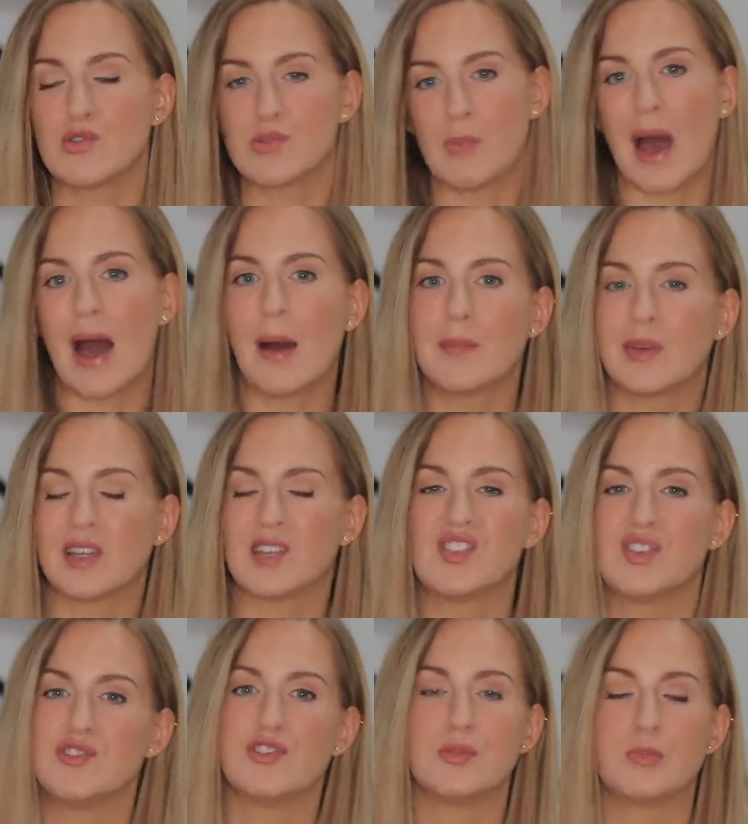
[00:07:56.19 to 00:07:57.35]
spam because
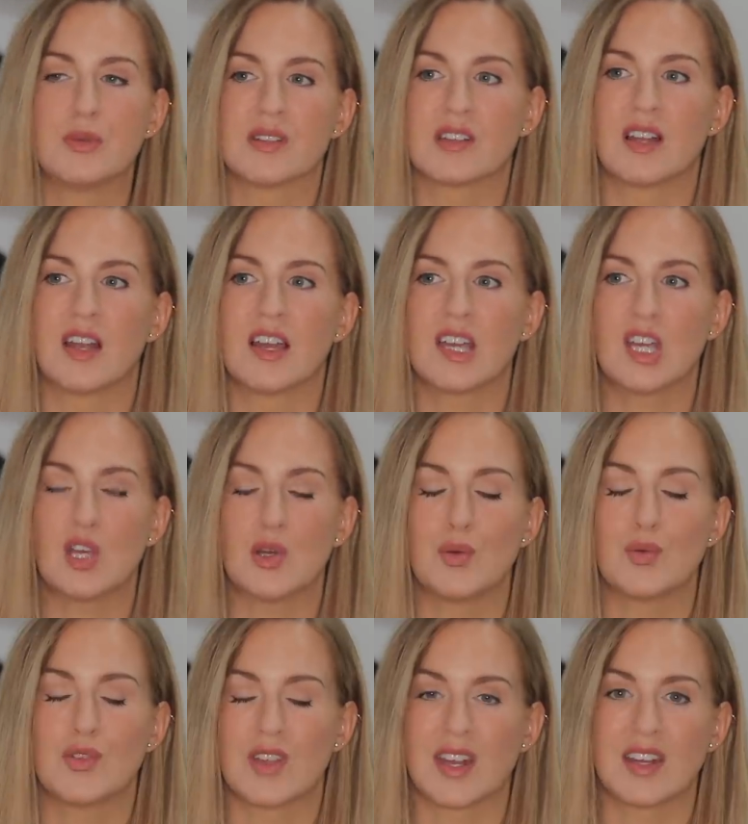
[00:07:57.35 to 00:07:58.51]
YouTube doesn't like you
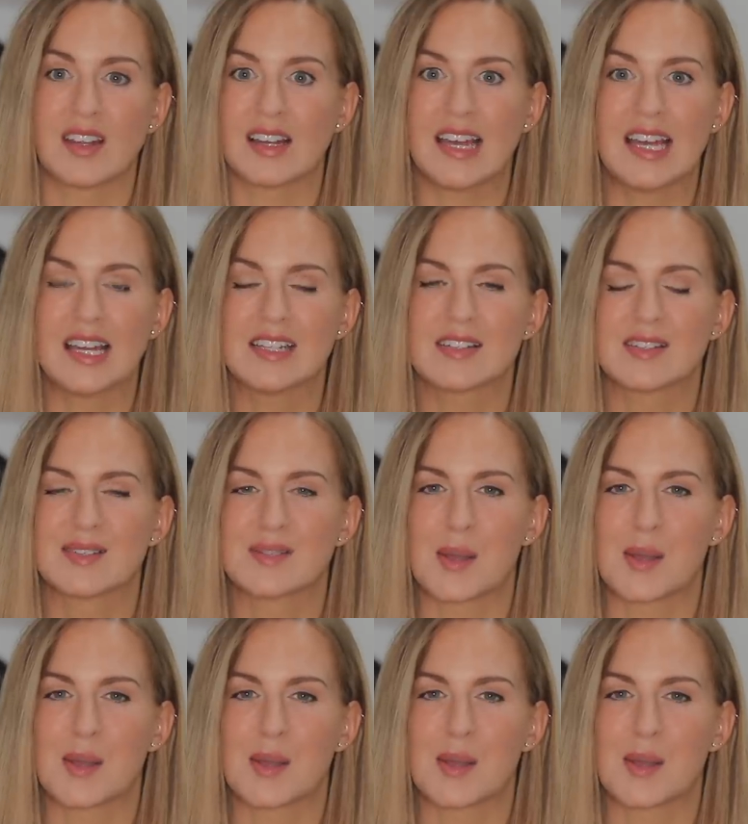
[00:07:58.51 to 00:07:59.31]
sending links.